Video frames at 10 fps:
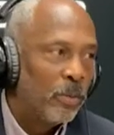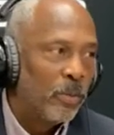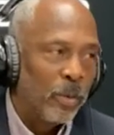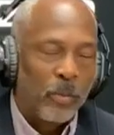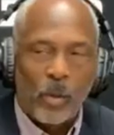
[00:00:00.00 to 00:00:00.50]

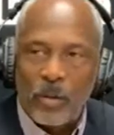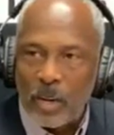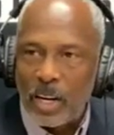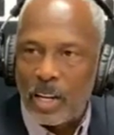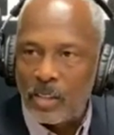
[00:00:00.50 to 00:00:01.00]
for
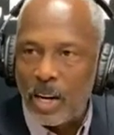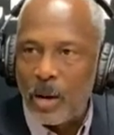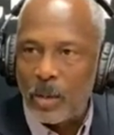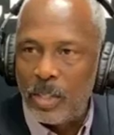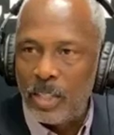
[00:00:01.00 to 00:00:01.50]
forty-five dollars an
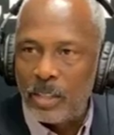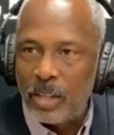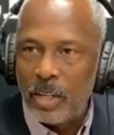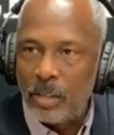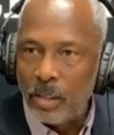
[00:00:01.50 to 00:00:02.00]
hour at least
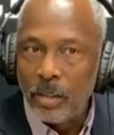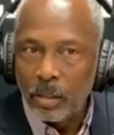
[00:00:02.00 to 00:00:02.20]
in